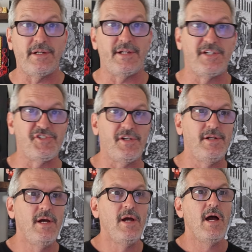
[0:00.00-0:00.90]
in a
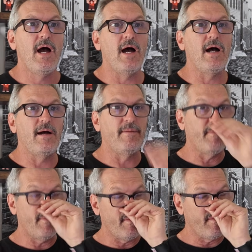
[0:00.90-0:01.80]
dungeon,
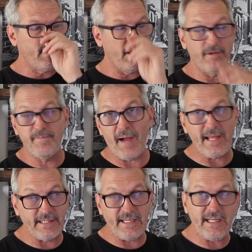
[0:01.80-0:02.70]
by
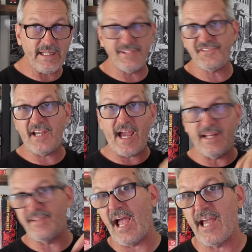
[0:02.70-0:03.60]
leaning into
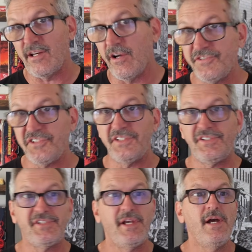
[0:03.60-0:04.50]
kind of
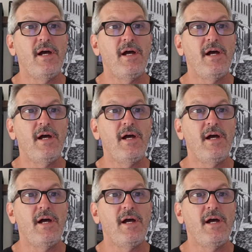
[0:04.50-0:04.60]
diagnosis,